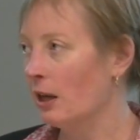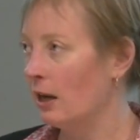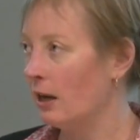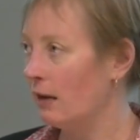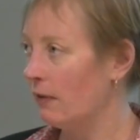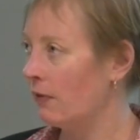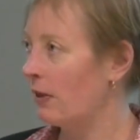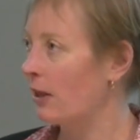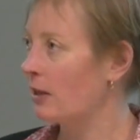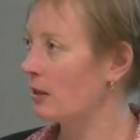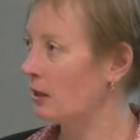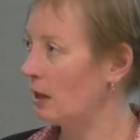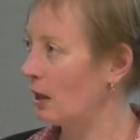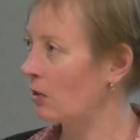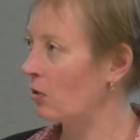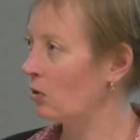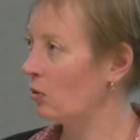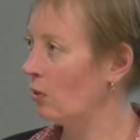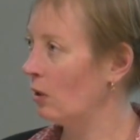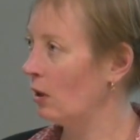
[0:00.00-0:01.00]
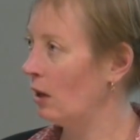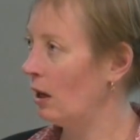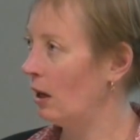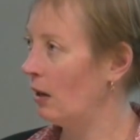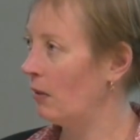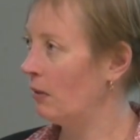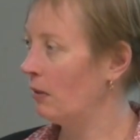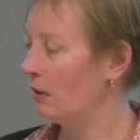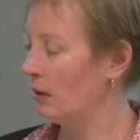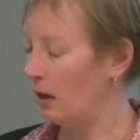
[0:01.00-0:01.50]
if they're stuck to
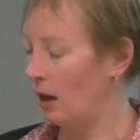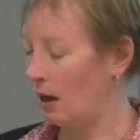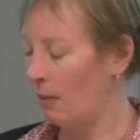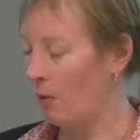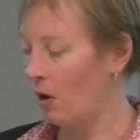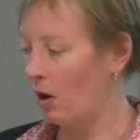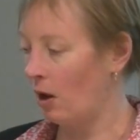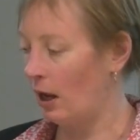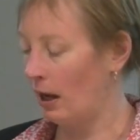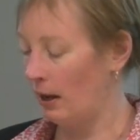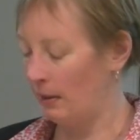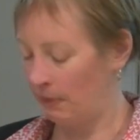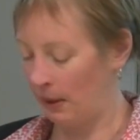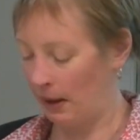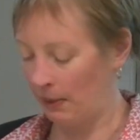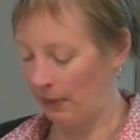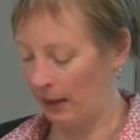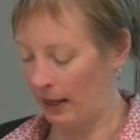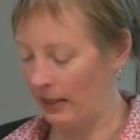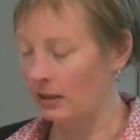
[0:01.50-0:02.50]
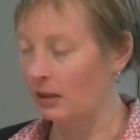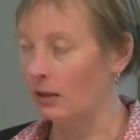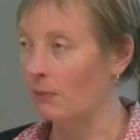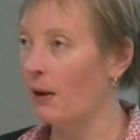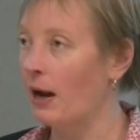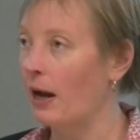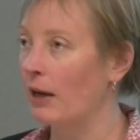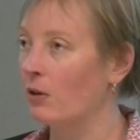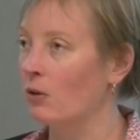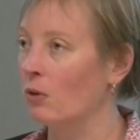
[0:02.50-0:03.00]
a plastic
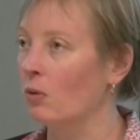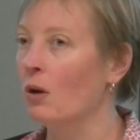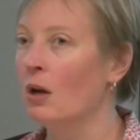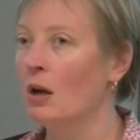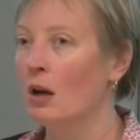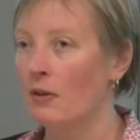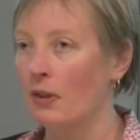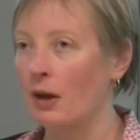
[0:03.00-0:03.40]
particle.